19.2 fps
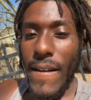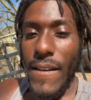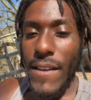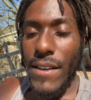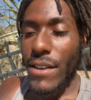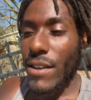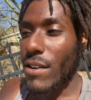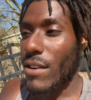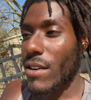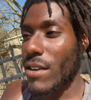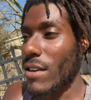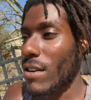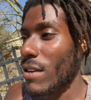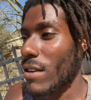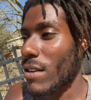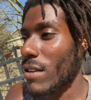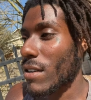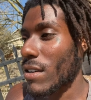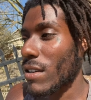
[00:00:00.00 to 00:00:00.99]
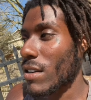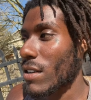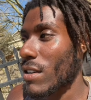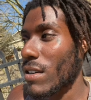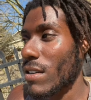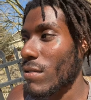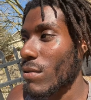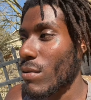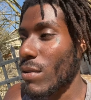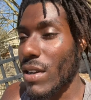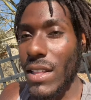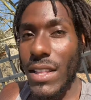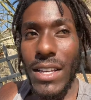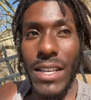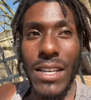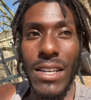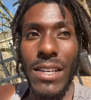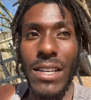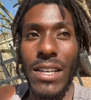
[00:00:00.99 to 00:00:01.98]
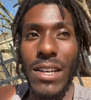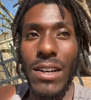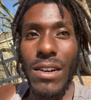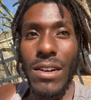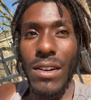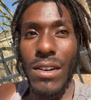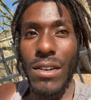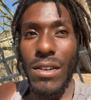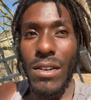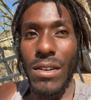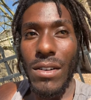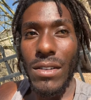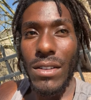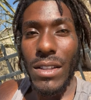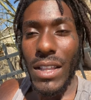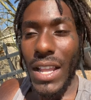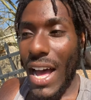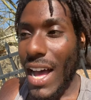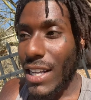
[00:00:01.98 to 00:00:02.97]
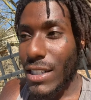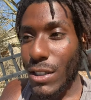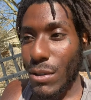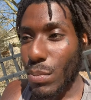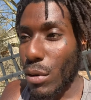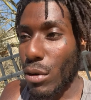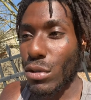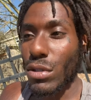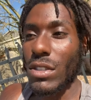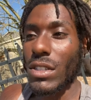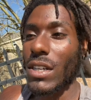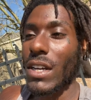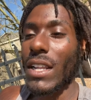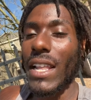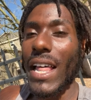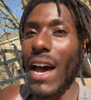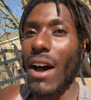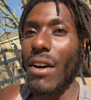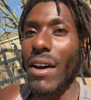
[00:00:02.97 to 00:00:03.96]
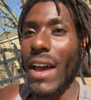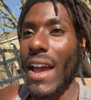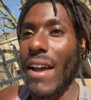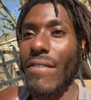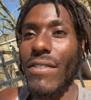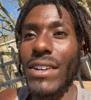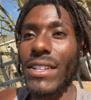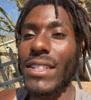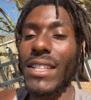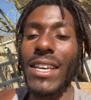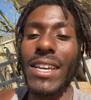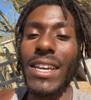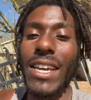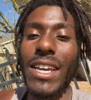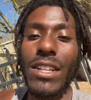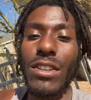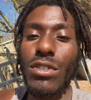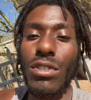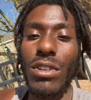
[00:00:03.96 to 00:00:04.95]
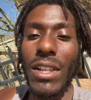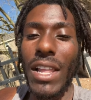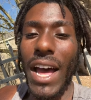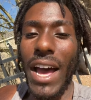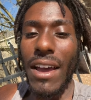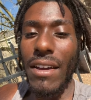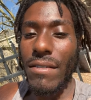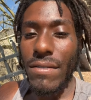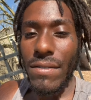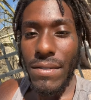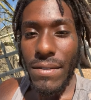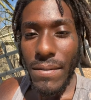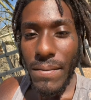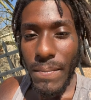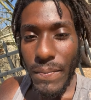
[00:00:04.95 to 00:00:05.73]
You're really not supposed to allow everything in your life.